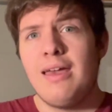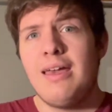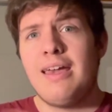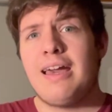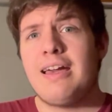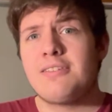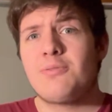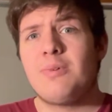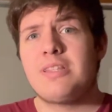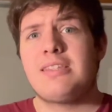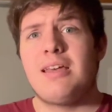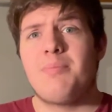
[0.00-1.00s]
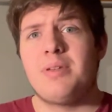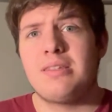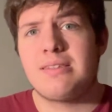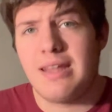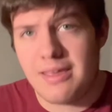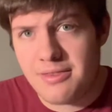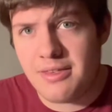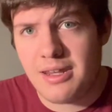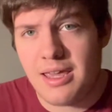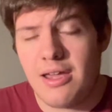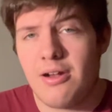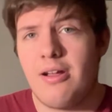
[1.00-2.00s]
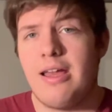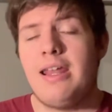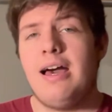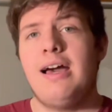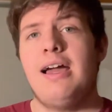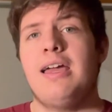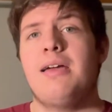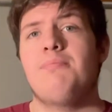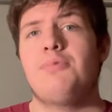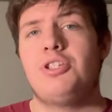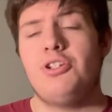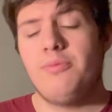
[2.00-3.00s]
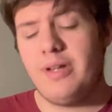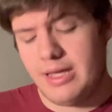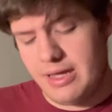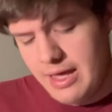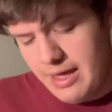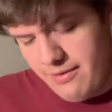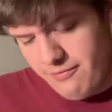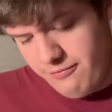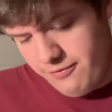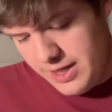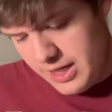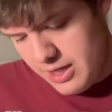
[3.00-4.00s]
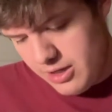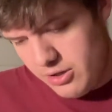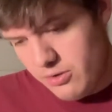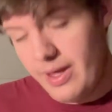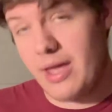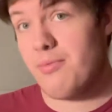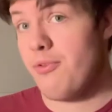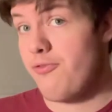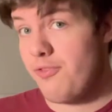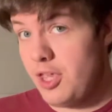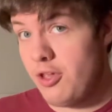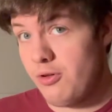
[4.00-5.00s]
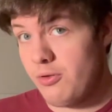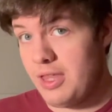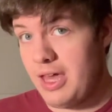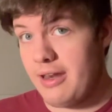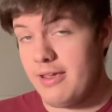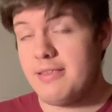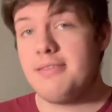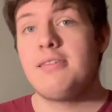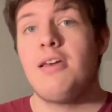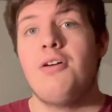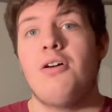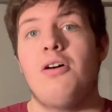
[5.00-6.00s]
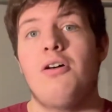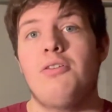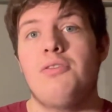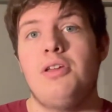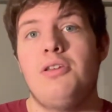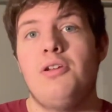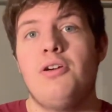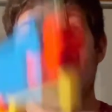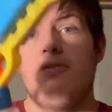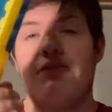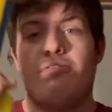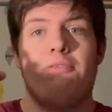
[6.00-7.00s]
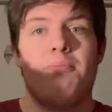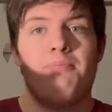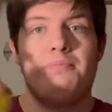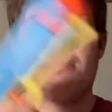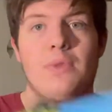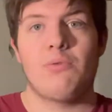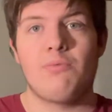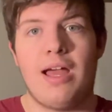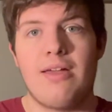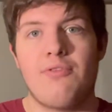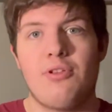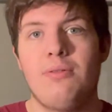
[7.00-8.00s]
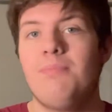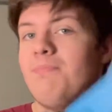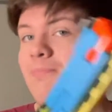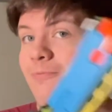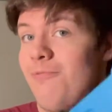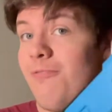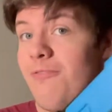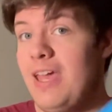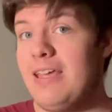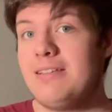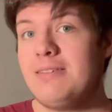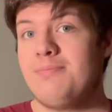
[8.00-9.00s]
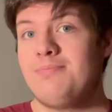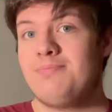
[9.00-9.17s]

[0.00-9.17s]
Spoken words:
Hey guys, what's up? It is Nathan here, and I am doing a review that is, on the Nerf Rival Fate.